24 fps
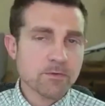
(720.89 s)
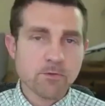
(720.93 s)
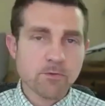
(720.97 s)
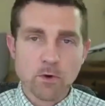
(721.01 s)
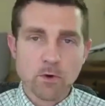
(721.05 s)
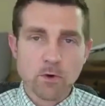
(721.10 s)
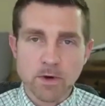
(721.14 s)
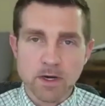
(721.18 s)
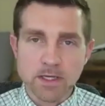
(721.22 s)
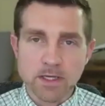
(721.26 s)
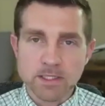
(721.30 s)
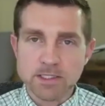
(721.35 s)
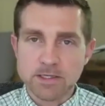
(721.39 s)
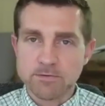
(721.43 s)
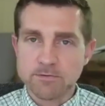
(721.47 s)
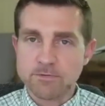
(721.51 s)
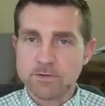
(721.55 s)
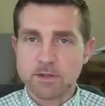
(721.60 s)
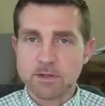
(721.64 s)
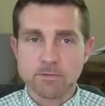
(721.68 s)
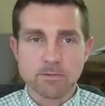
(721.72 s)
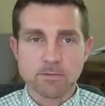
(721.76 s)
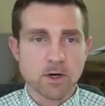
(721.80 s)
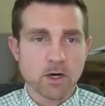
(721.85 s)
or four months,
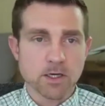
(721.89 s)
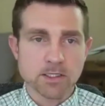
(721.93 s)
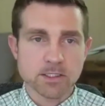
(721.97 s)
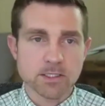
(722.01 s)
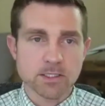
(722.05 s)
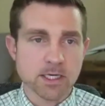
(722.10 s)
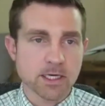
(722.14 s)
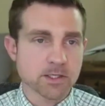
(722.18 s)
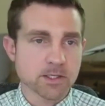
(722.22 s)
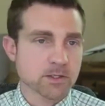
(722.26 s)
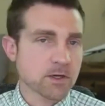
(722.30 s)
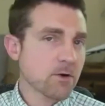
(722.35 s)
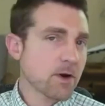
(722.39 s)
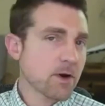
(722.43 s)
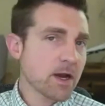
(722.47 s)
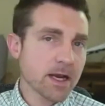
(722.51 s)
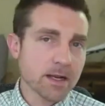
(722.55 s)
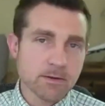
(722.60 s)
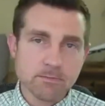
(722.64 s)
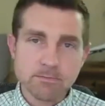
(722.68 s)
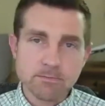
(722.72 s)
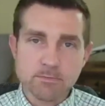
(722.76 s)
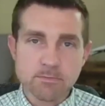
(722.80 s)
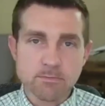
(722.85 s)
if the boss says, all
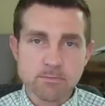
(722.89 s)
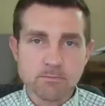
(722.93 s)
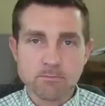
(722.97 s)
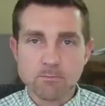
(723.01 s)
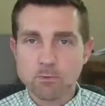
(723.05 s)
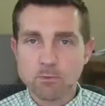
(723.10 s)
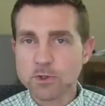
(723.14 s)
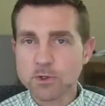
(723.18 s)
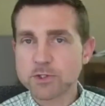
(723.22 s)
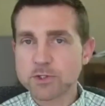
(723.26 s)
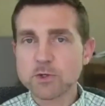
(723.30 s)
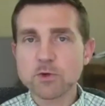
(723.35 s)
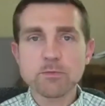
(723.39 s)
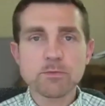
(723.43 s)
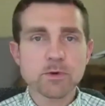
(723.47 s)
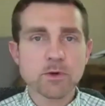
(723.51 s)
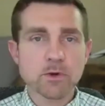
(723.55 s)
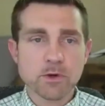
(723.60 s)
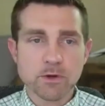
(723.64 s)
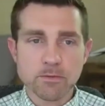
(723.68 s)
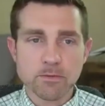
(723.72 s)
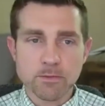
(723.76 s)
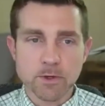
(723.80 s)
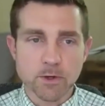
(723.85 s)
right, resume
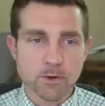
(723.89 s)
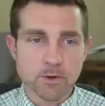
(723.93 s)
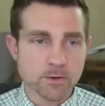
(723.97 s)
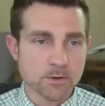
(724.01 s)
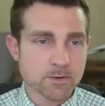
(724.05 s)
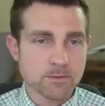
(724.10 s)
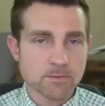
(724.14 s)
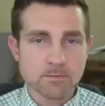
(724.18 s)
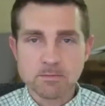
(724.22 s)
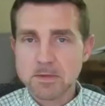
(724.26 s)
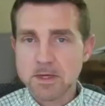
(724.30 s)
your commute,